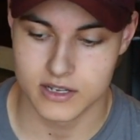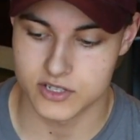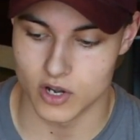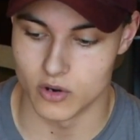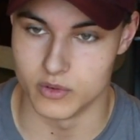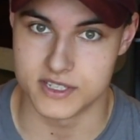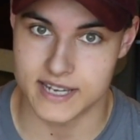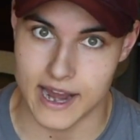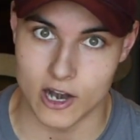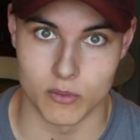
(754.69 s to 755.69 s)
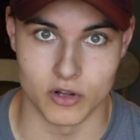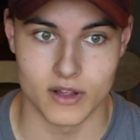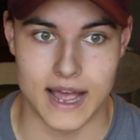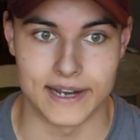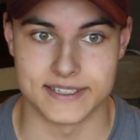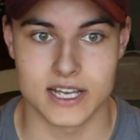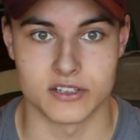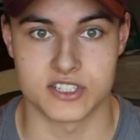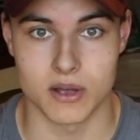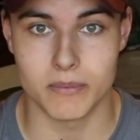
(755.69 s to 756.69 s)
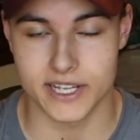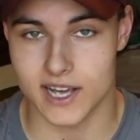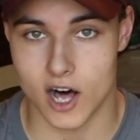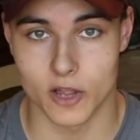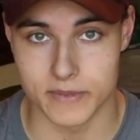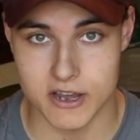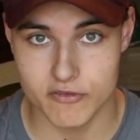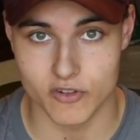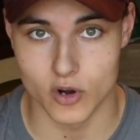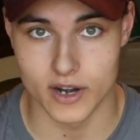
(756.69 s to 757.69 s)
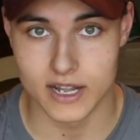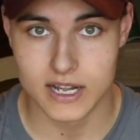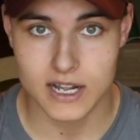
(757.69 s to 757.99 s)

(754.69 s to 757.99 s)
So it was terrible, and until somebody called me out for it.